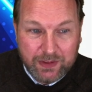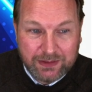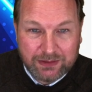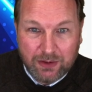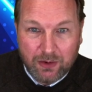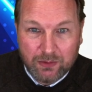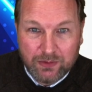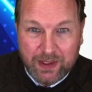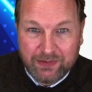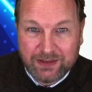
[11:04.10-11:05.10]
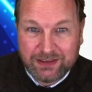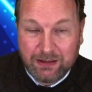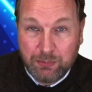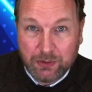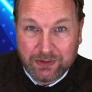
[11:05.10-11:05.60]
this so that the
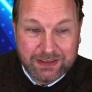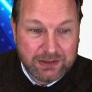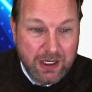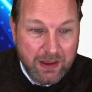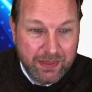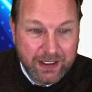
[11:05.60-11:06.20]
skip button is not